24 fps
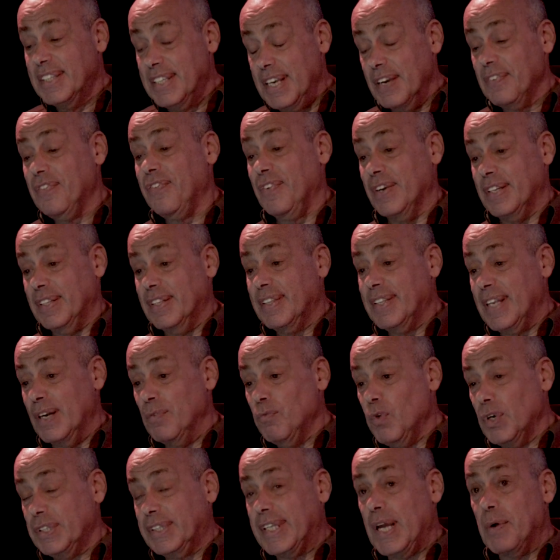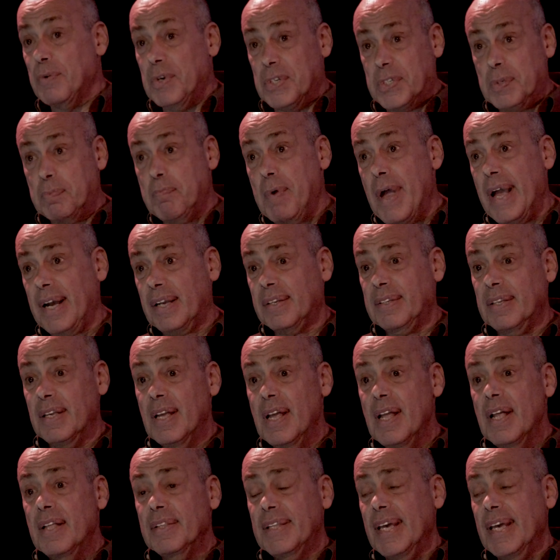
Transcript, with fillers: different than what they would expect,